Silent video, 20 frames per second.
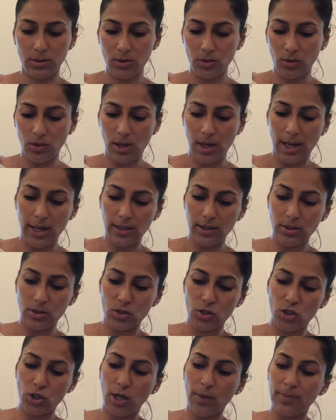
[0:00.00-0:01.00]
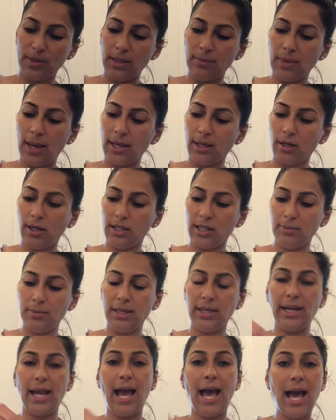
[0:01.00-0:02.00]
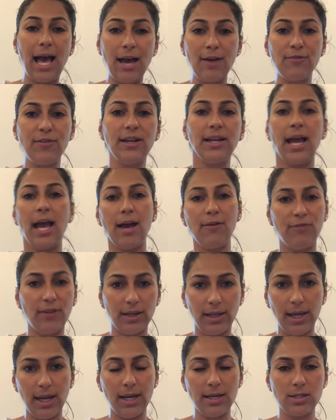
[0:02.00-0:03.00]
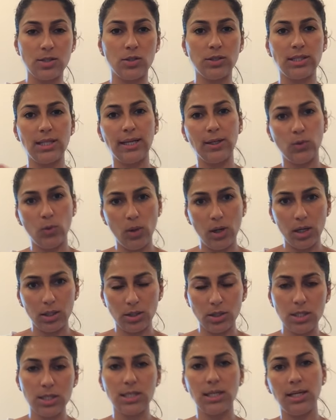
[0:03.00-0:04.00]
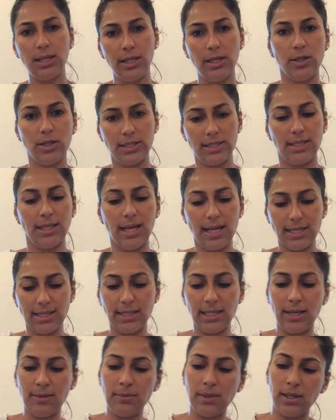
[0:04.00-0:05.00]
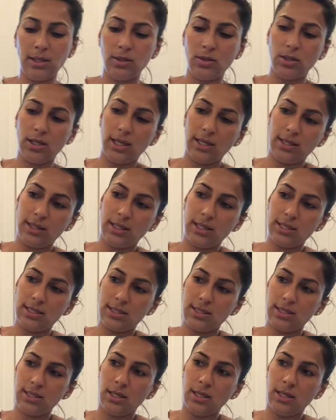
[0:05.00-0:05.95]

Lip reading: So I just chop them. I cut them in half and half again, so it's like quarters, and later slice them, and you get these